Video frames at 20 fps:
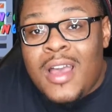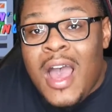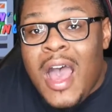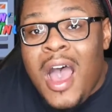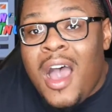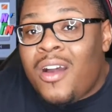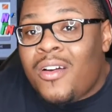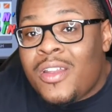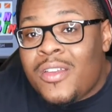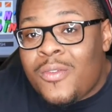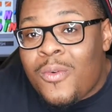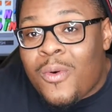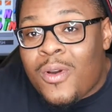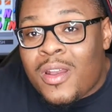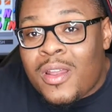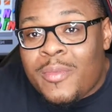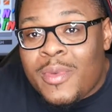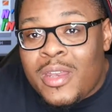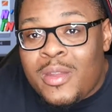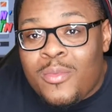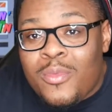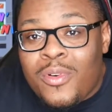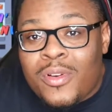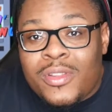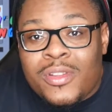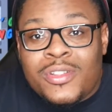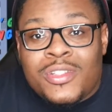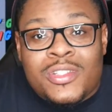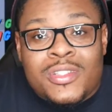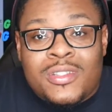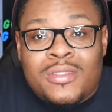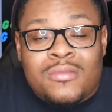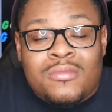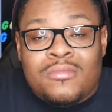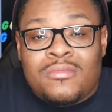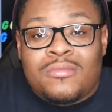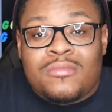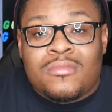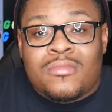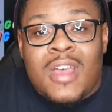I don't even want them anymore. They're just,
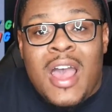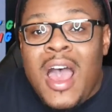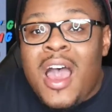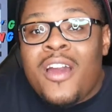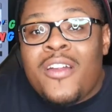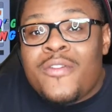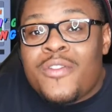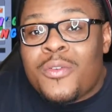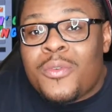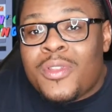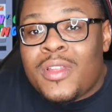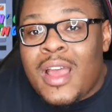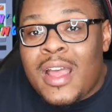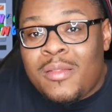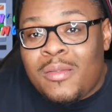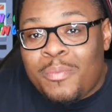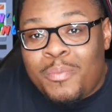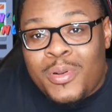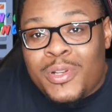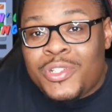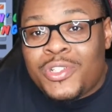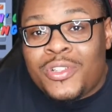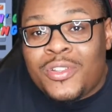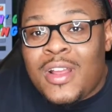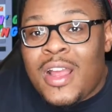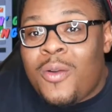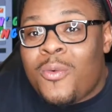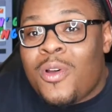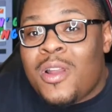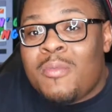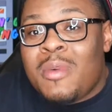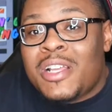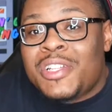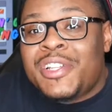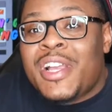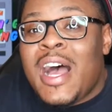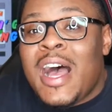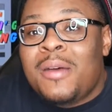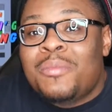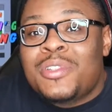I don't even know where, I'm pretty sure they're at one of my
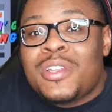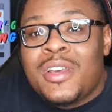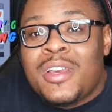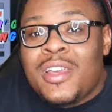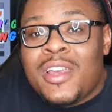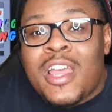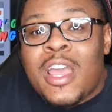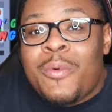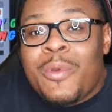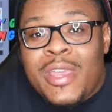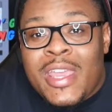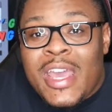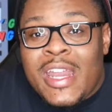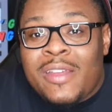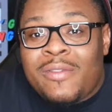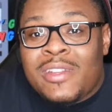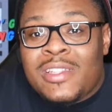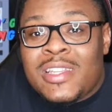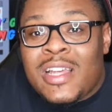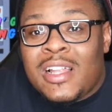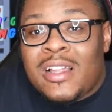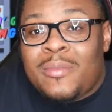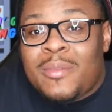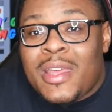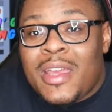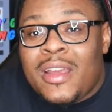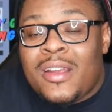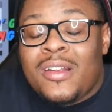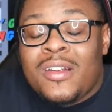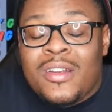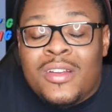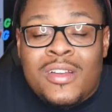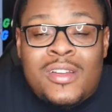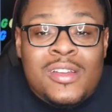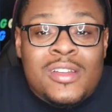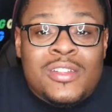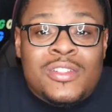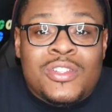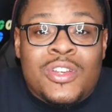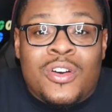shops and we can't even sell them there.
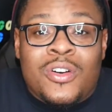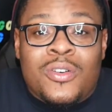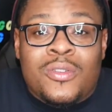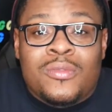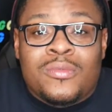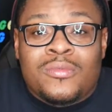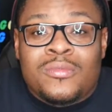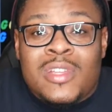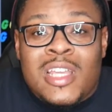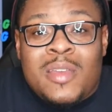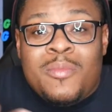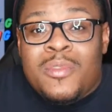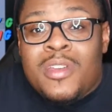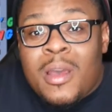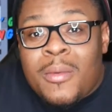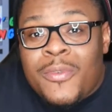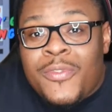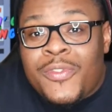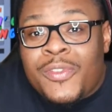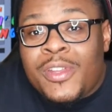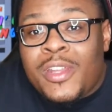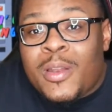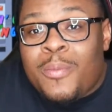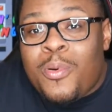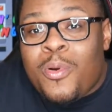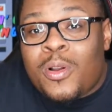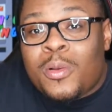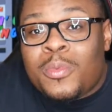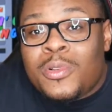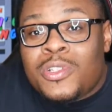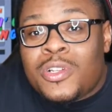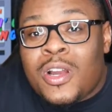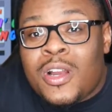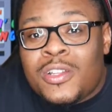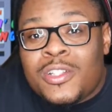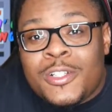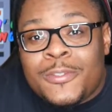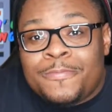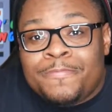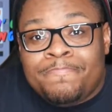So hit me up if you need a portable
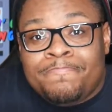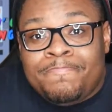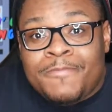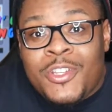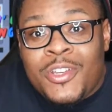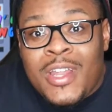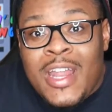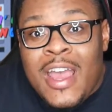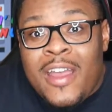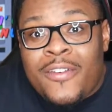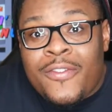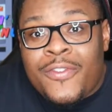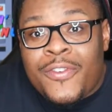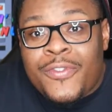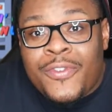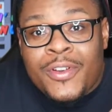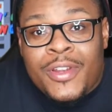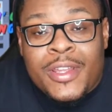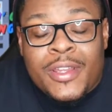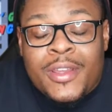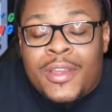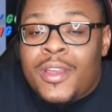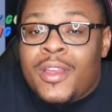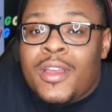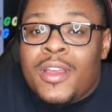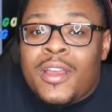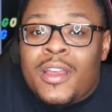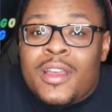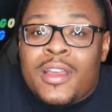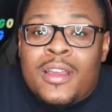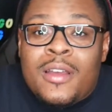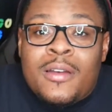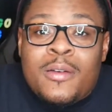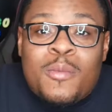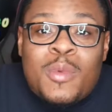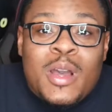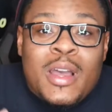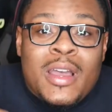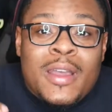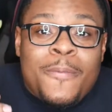charger. You can have it for free.
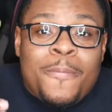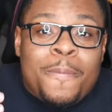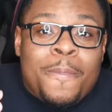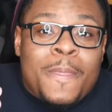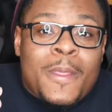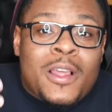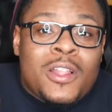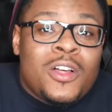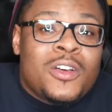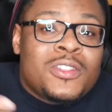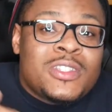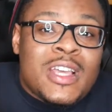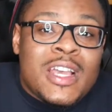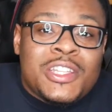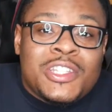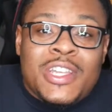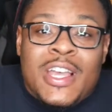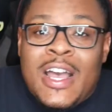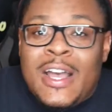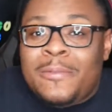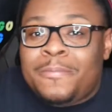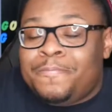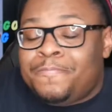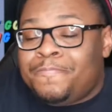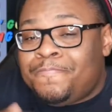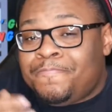But close that shop.